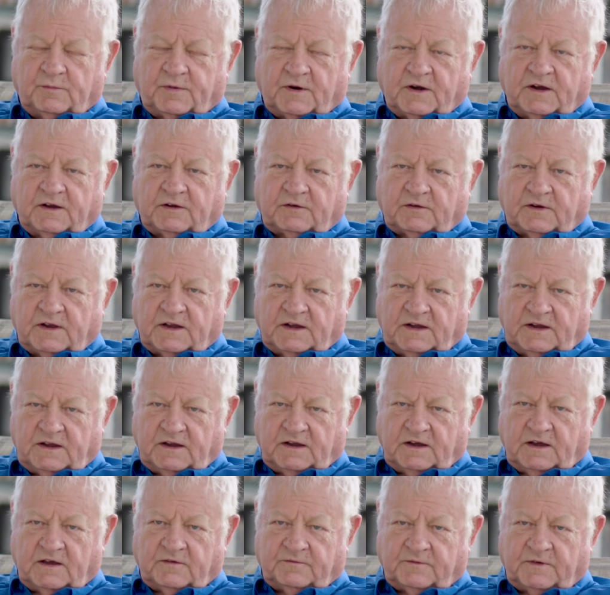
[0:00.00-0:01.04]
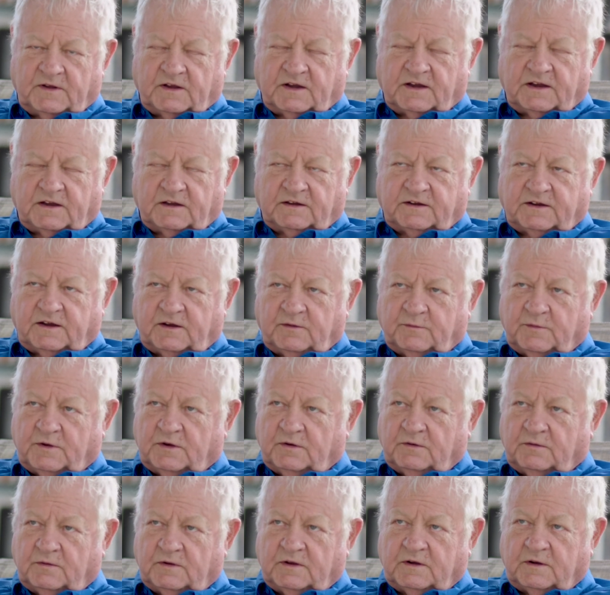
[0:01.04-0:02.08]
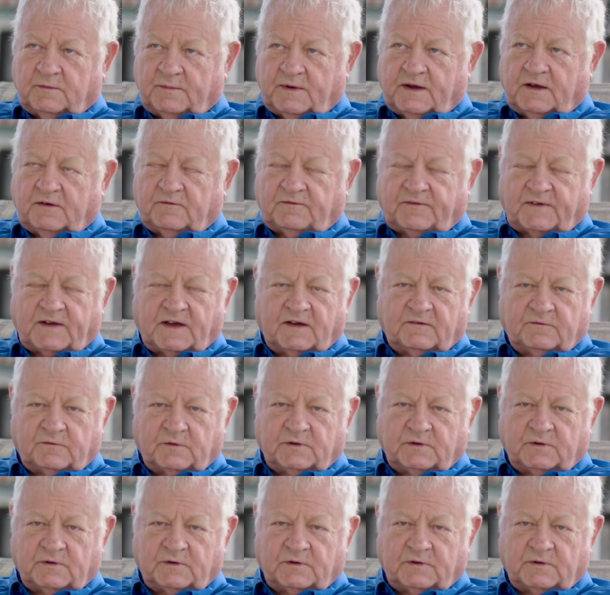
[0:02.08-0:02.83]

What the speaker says: break right now. I've not had chemo in about 5